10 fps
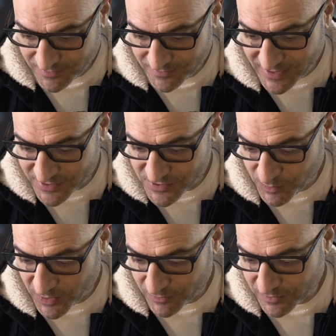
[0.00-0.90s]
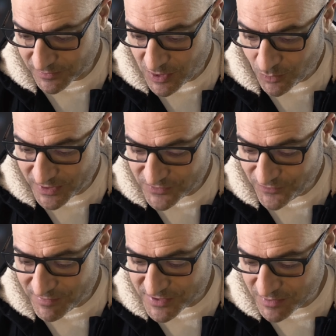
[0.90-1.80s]
death spiral? Well, it's
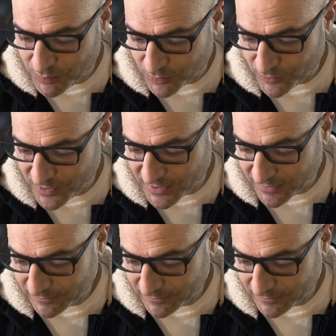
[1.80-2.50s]
very simple, really.